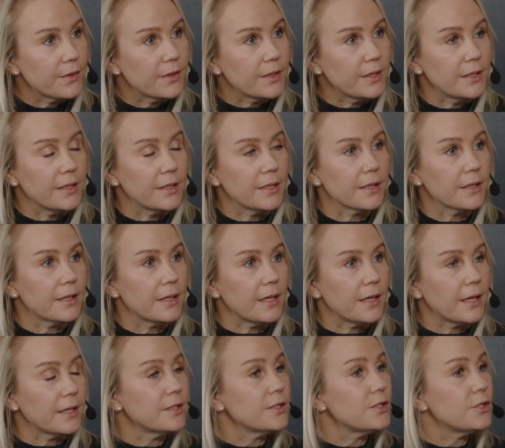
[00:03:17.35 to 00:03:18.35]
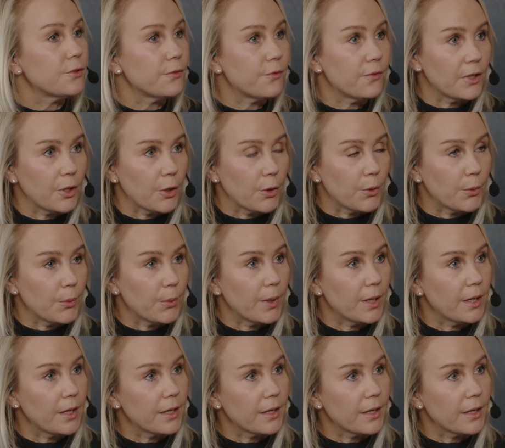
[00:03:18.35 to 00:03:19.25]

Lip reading: the energy flow